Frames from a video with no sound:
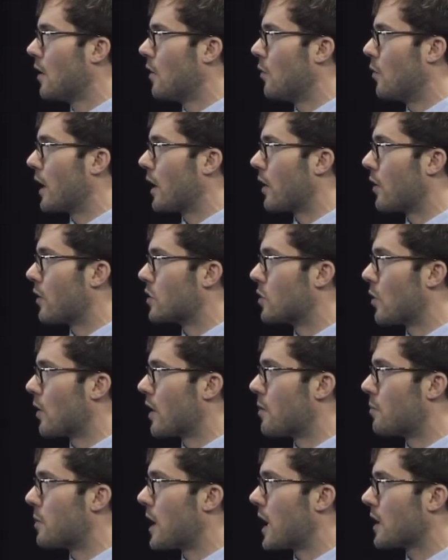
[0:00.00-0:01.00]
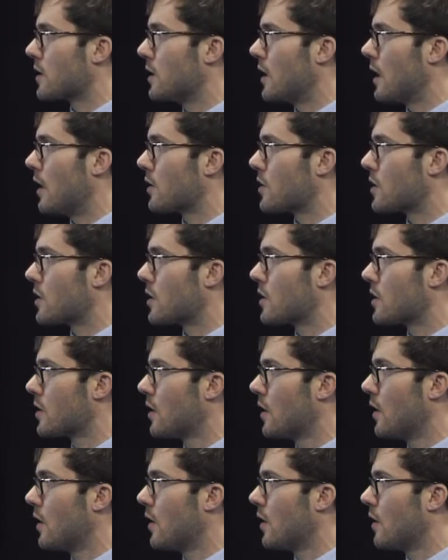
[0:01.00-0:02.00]
regulatory impact analysis.
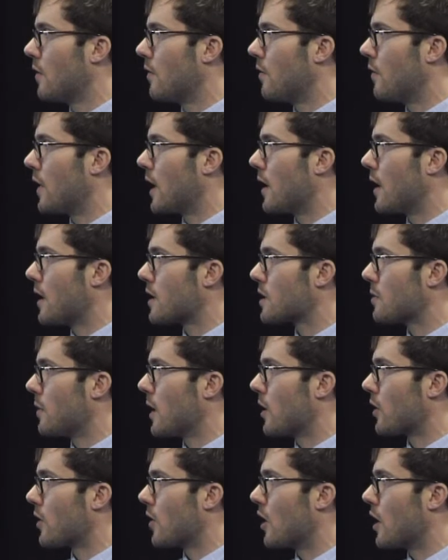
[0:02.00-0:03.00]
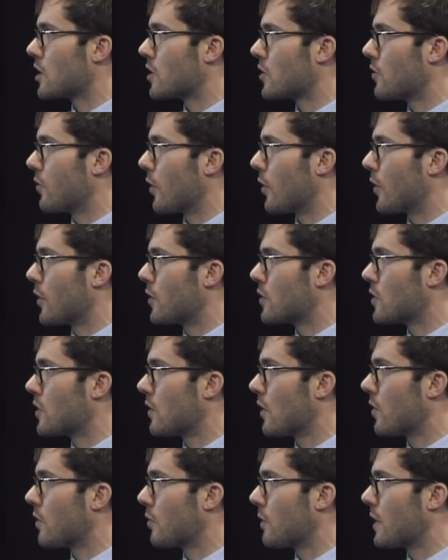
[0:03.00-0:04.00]
They estimate the costs for those
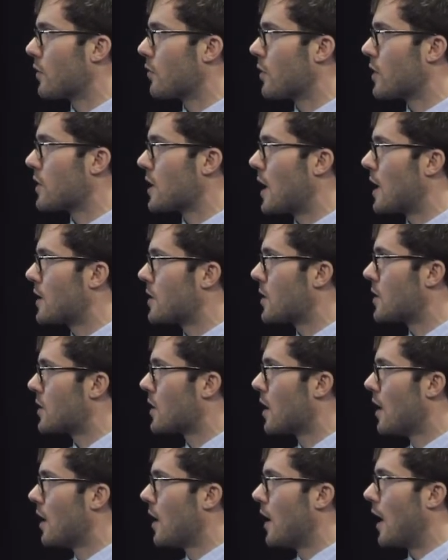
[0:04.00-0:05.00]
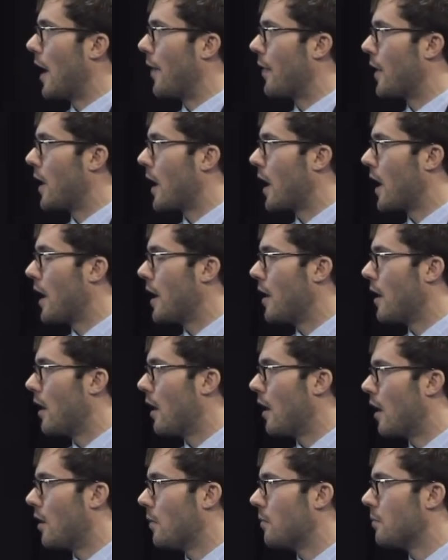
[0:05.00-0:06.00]
three different sizes. And then
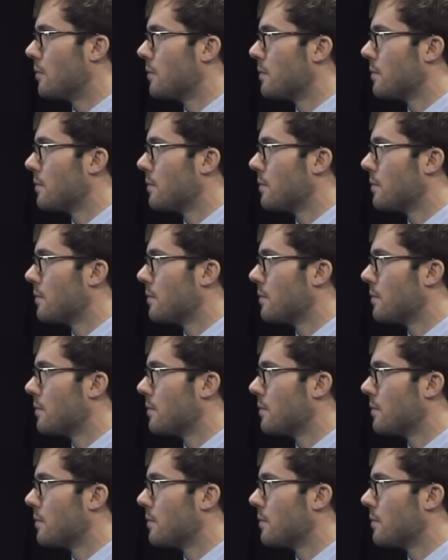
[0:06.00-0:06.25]
I